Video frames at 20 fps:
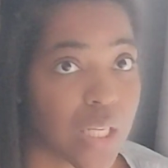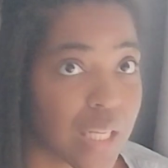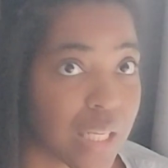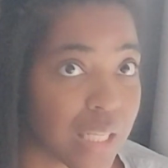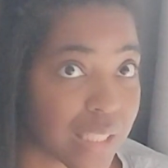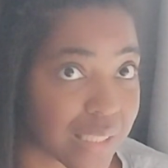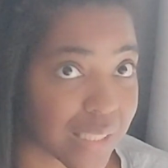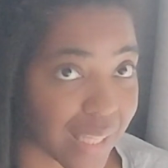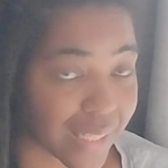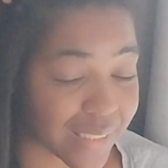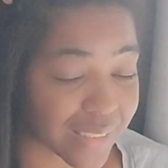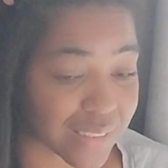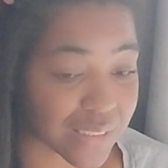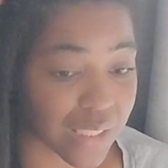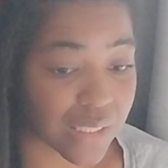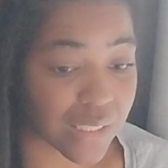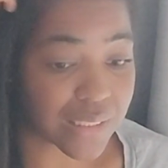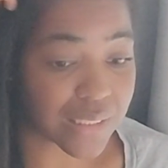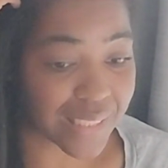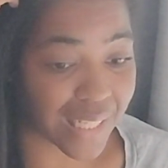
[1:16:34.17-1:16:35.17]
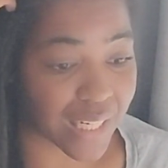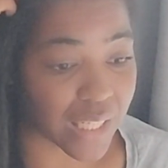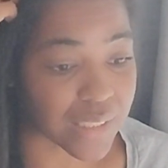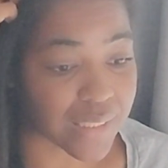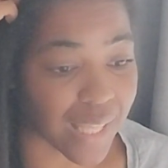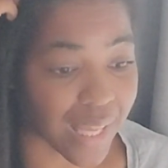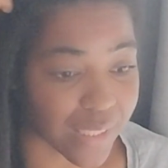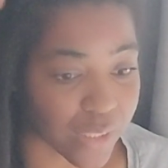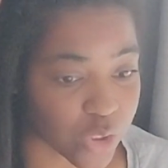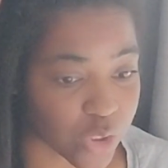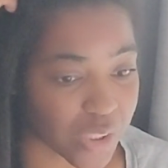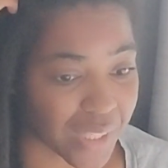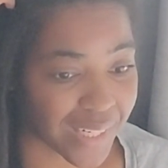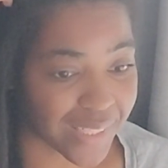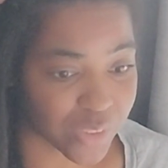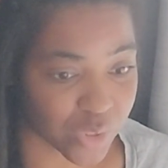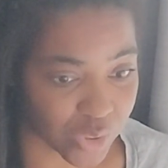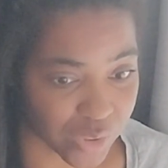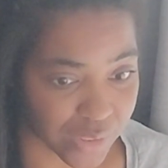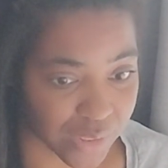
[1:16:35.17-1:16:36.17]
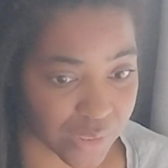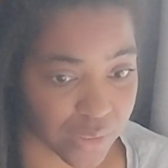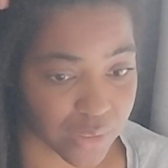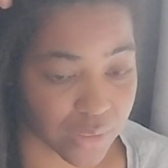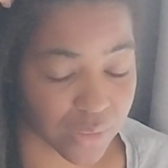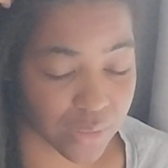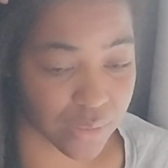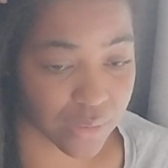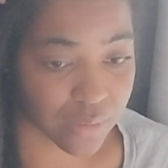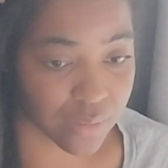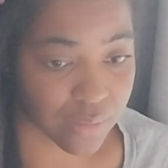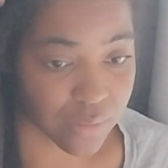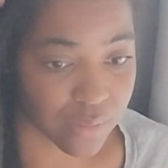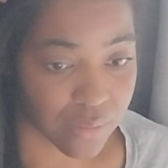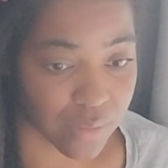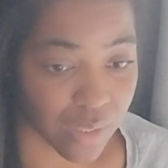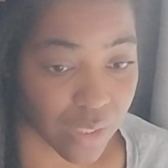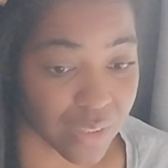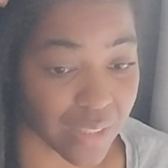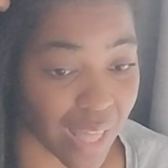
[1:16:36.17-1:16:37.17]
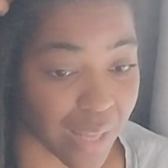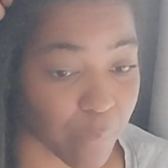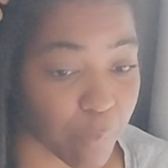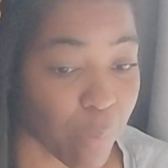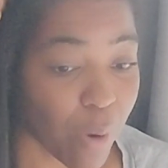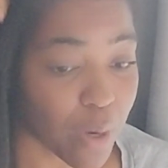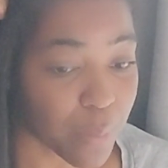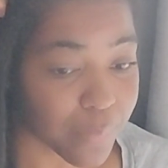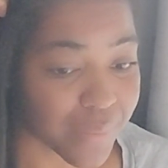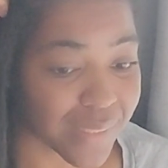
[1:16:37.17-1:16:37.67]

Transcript: Like it's gonna take a lot of changes, a lot of permanent